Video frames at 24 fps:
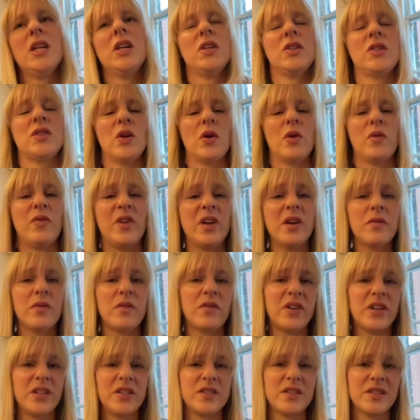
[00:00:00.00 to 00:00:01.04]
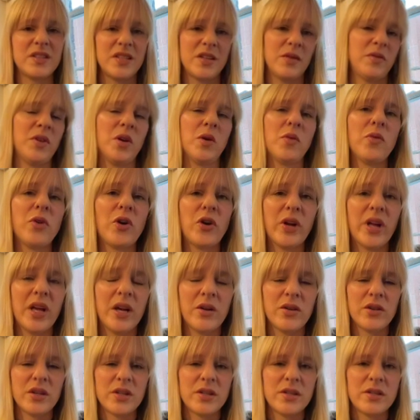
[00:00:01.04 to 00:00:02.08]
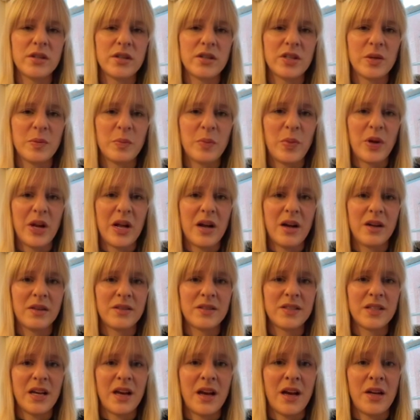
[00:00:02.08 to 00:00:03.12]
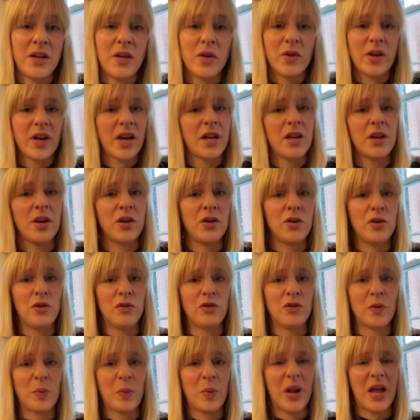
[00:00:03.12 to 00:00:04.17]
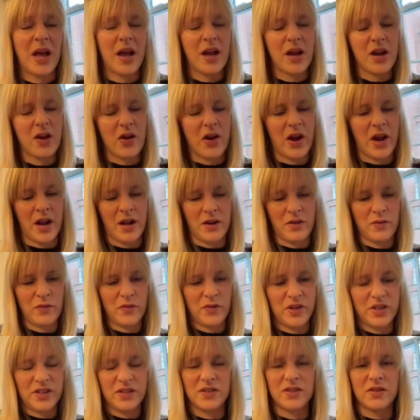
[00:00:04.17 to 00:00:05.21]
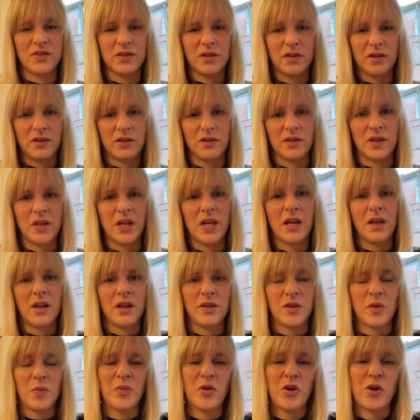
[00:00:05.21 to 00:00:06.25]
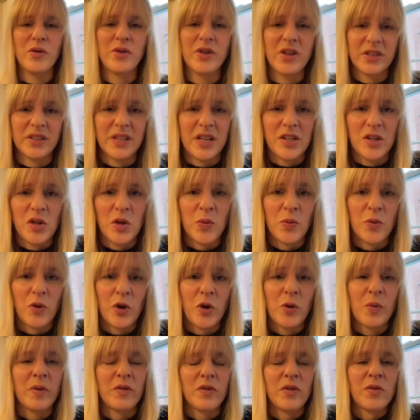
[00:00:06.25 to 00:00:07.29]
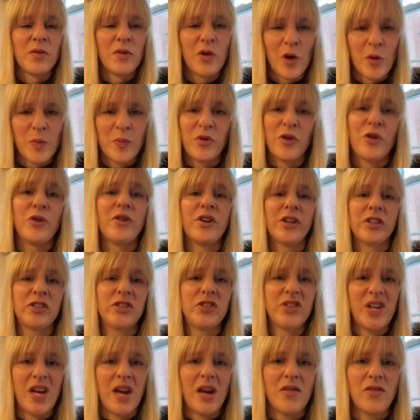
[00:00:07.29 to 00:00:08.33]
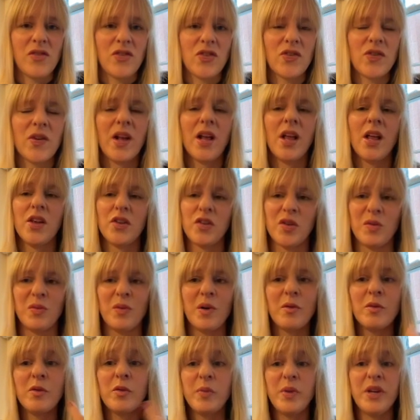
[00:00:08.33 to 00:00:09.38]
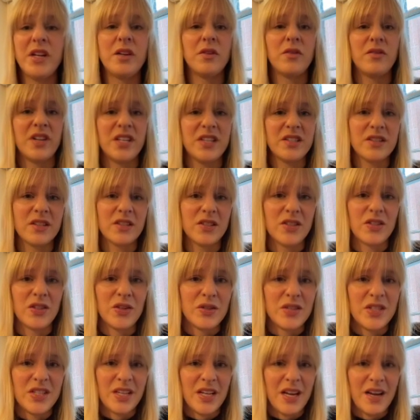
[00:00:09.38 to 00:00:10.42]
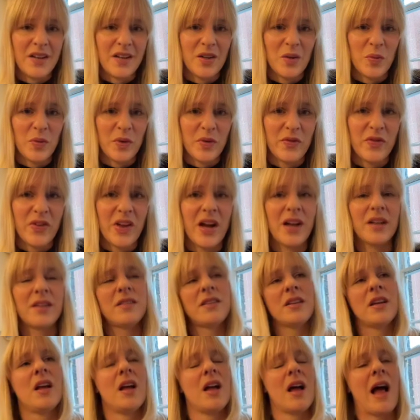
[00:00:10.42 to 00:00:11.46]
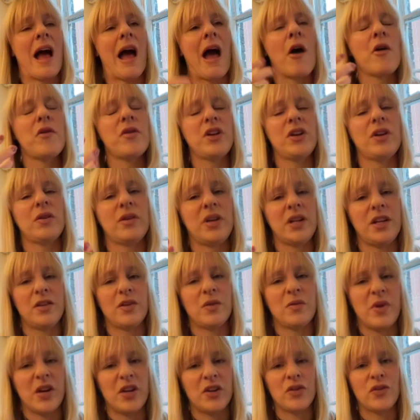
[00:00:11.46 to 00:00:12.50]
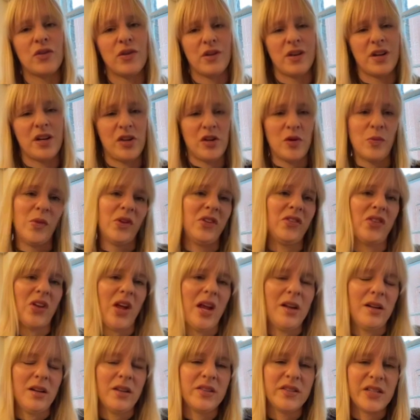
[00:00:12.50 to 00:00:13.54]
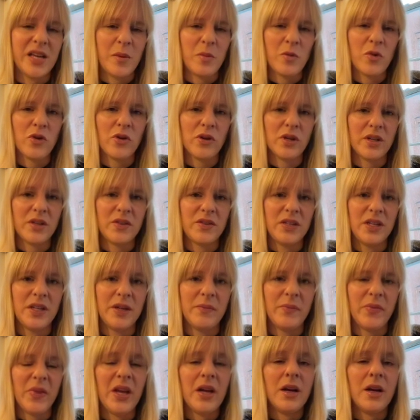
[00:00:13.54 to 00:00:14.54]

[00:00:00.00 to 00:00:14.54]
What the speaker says: So think, for instance, if you're working on a certain plant and you're getting a new supplier, and for instance, the product that you work with, the raw product changed. So what would be the risks associated with that? How do you need to make sure that you maintain the same quality?